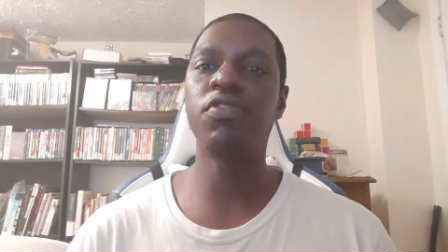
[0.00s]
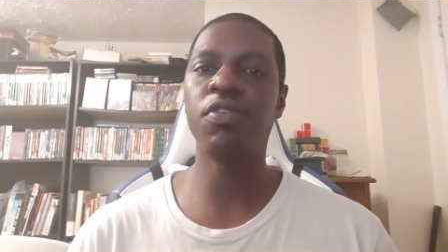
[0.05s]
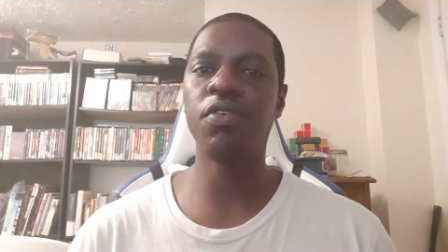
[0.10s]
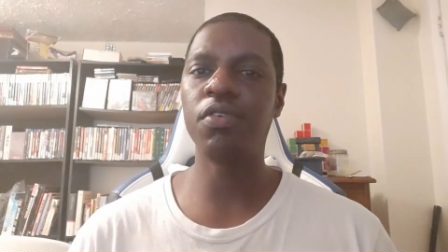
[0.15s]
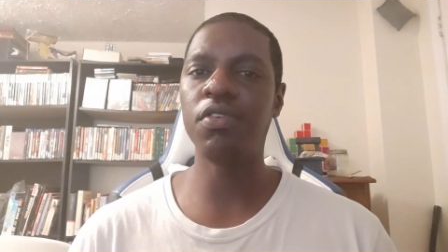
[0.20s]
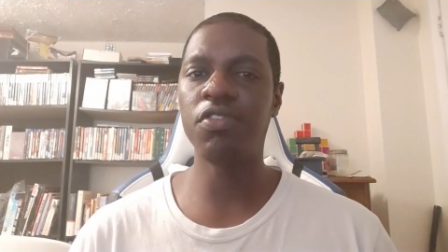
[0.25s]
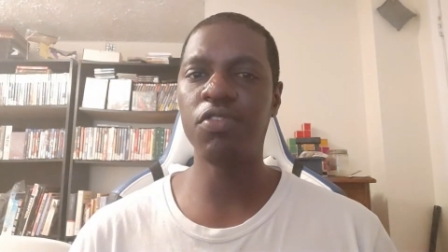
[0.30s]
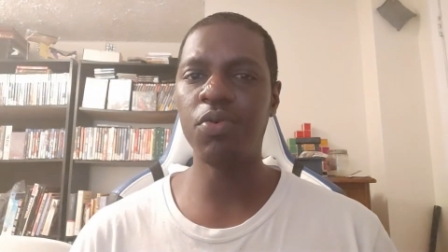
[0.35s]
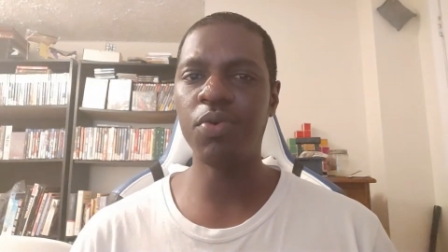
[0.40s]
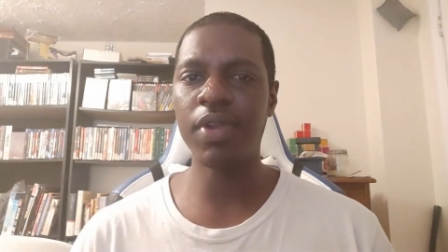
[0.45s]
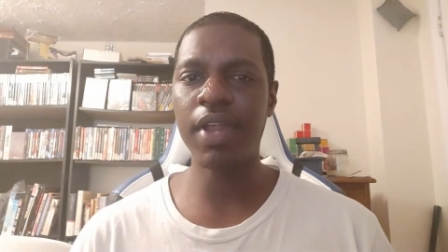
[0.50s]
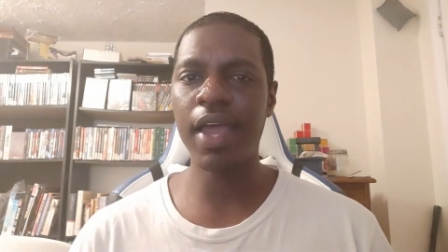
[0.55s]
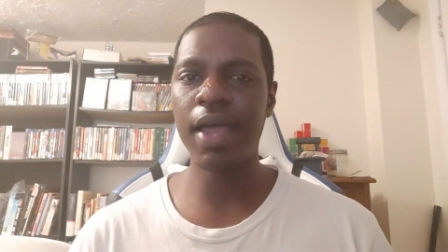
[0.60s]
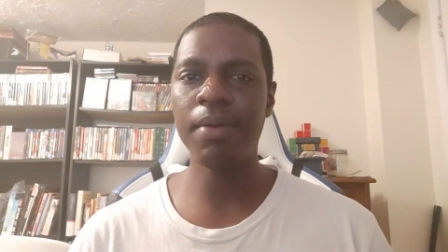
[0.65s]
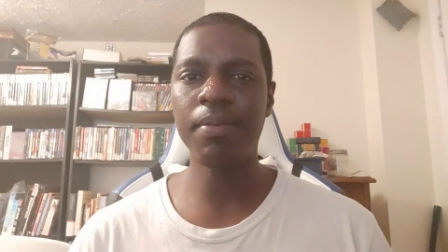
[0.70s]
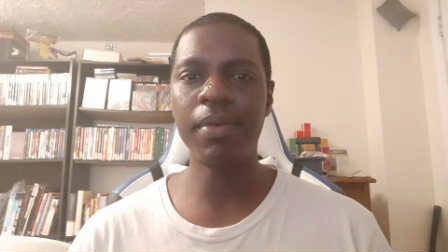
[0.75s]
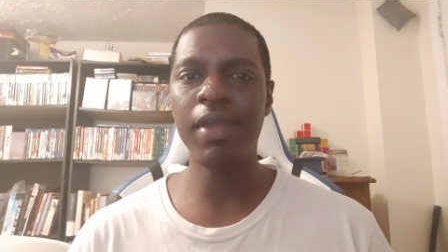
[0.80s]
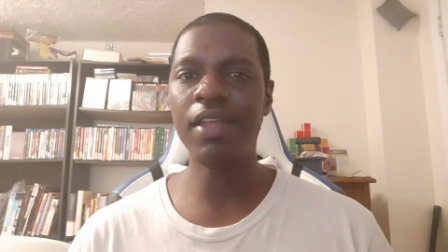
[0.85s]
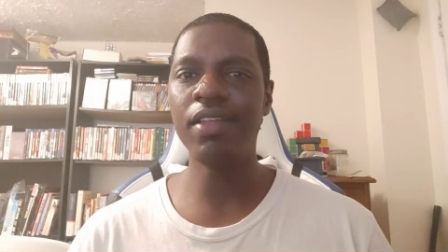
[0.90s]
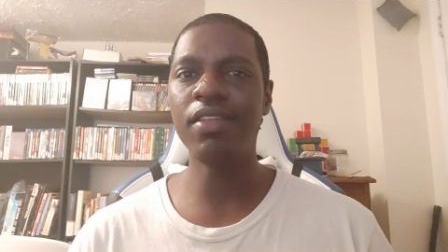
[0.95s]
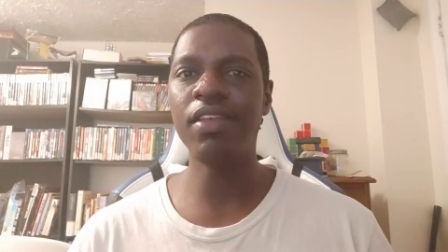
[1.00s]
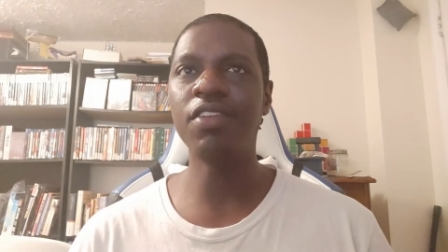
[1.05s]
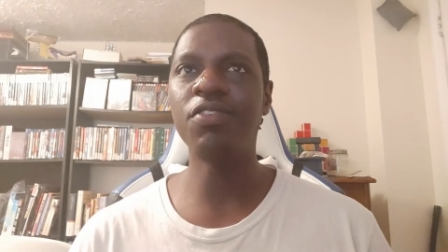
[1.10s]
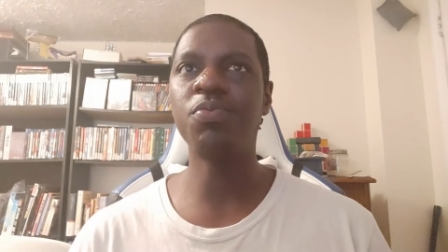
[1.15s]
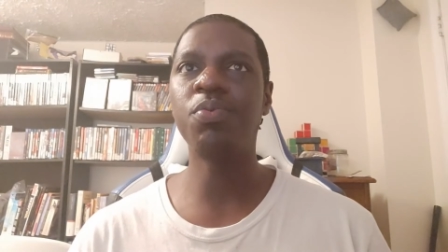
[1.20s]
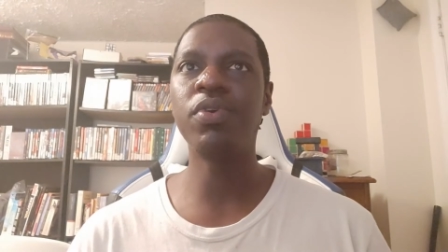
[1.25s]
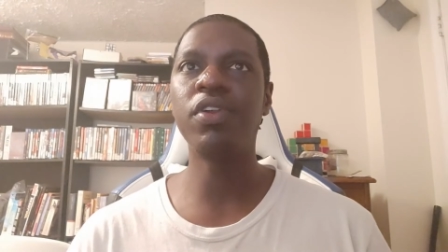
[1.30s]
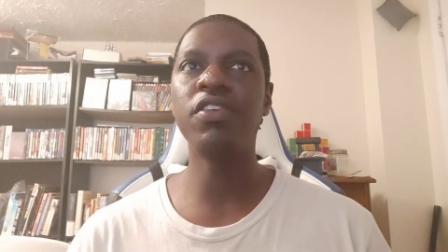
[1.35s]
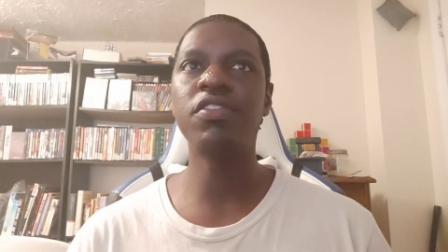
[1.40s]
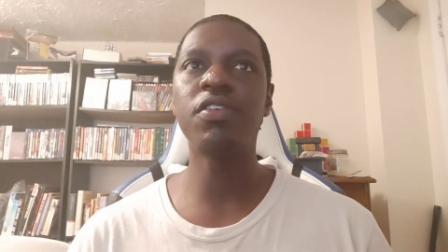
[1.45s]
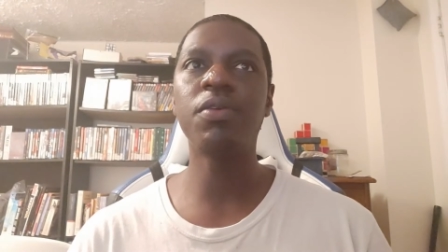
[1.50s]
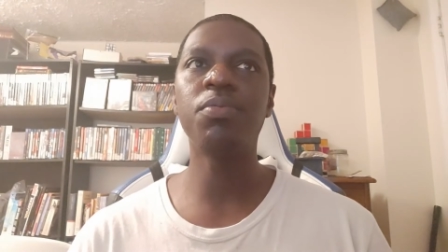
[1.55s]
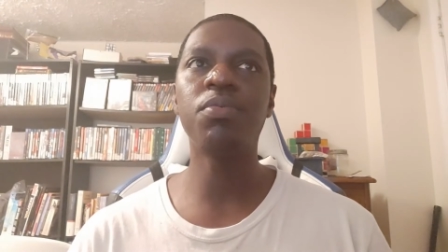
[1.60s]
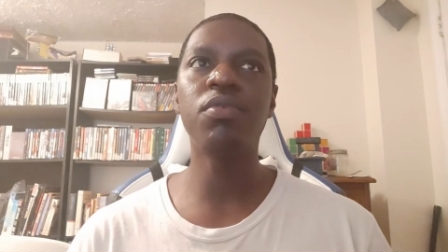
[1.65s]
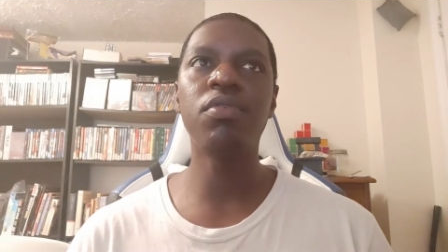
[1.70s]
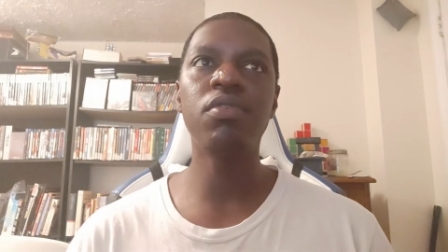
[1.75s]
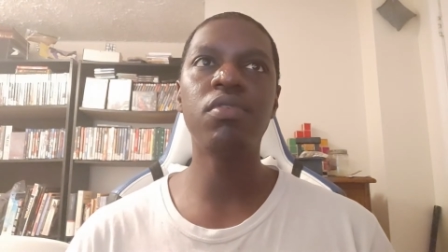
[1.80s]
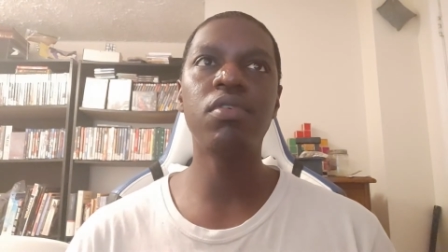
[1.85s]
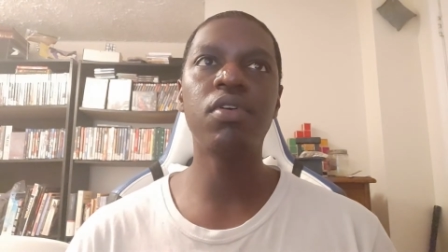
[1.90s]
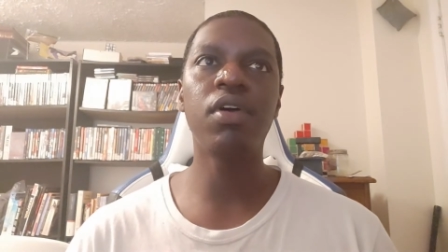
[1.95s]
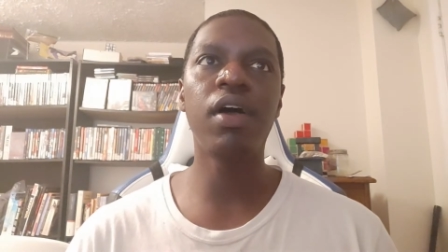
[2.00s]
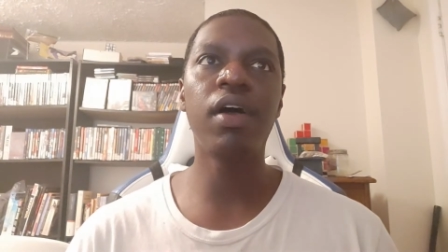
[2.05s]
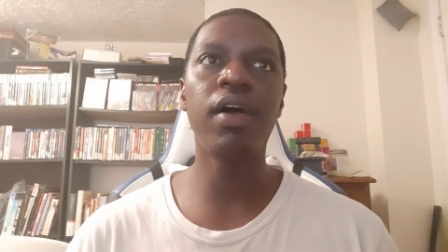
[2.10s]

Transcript: to, to an app. It, it's pretty simple.